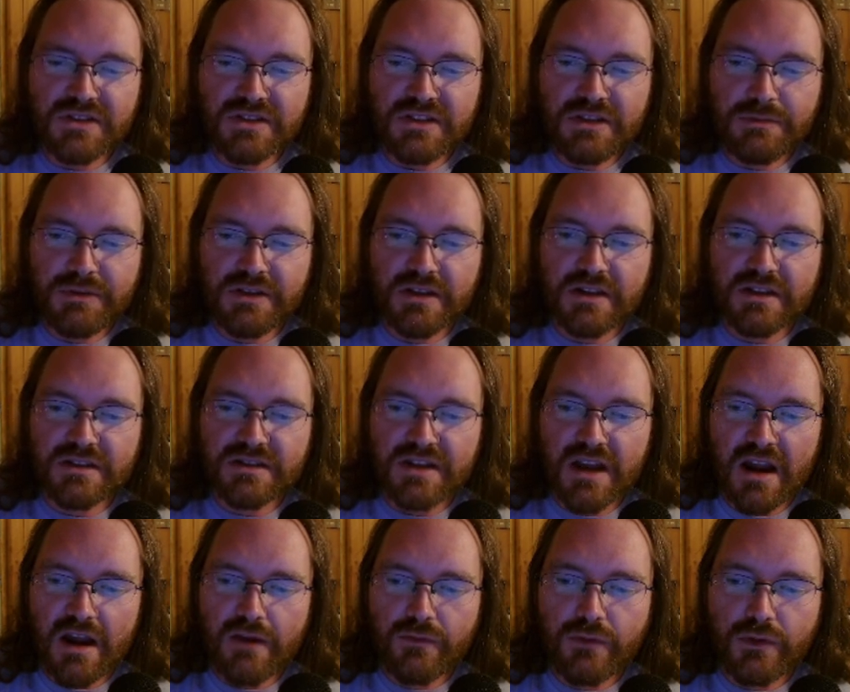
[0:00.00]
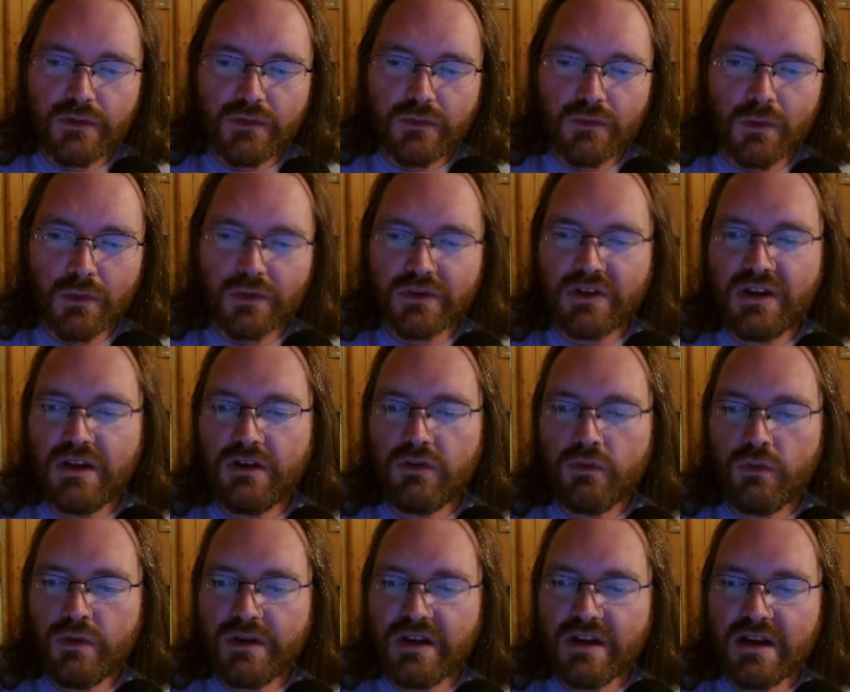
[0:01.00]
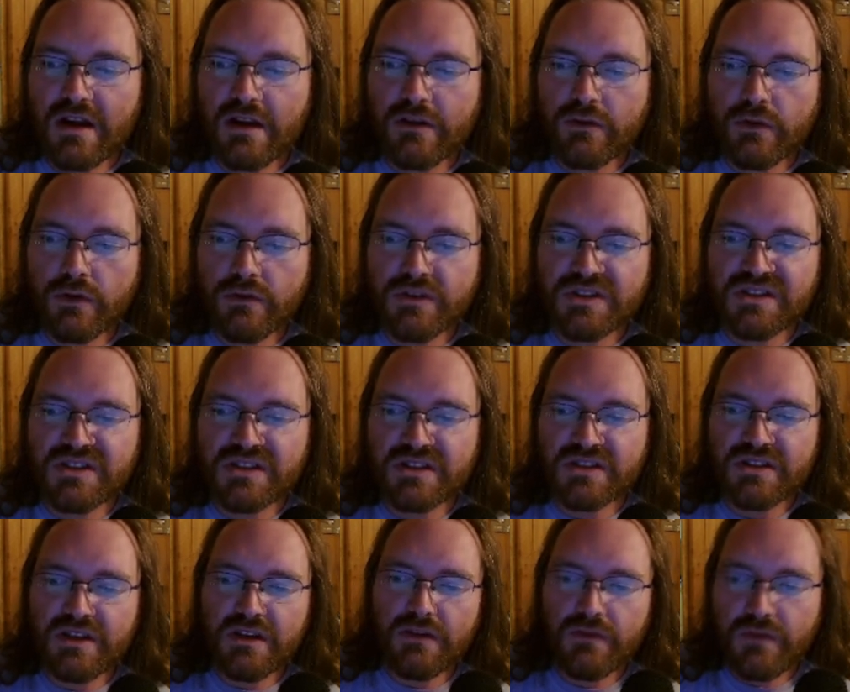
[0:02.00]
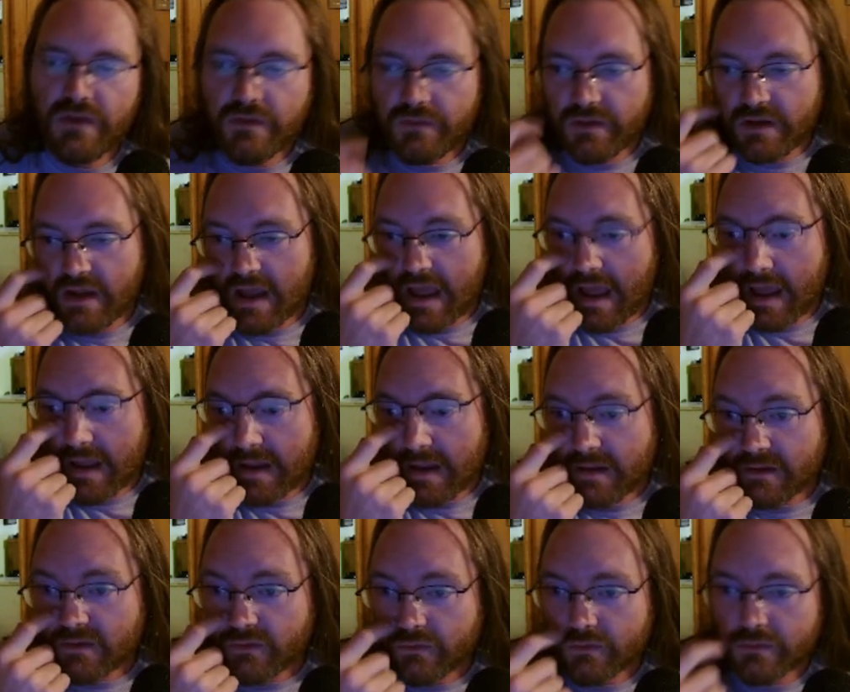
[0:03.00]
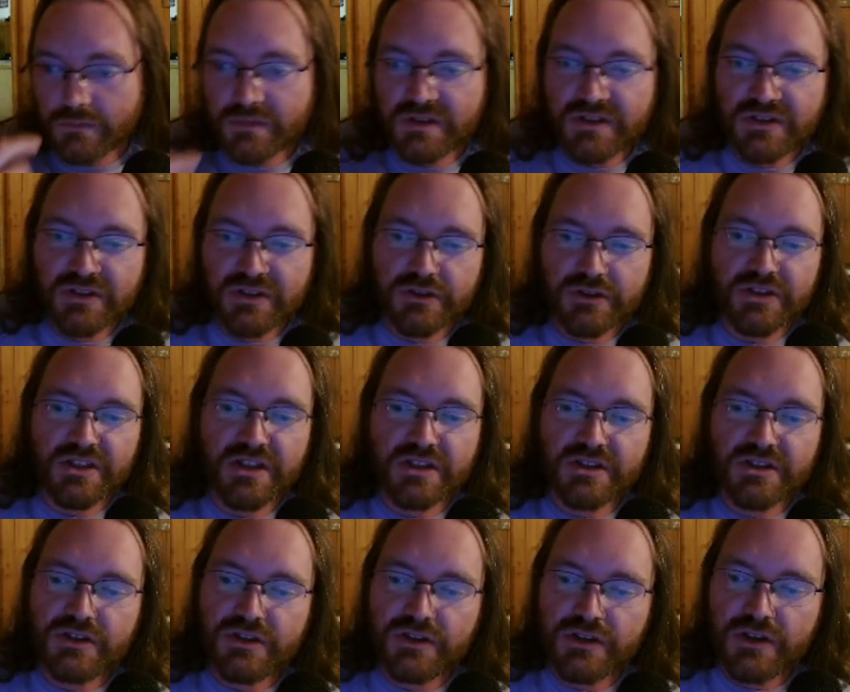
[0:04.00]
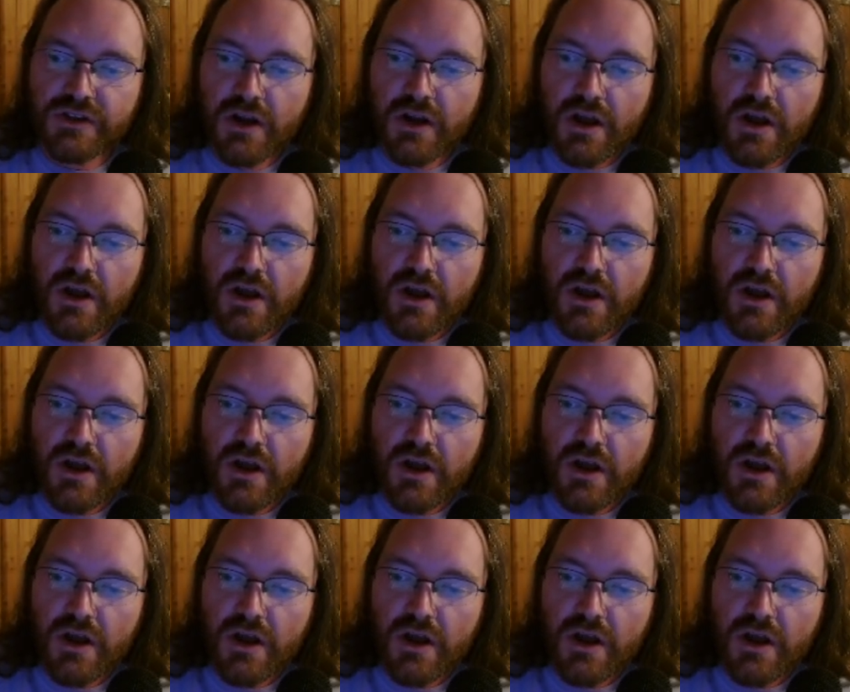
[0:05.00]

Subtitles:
EPS average $14.29, growing to $16.58 from this year to next year.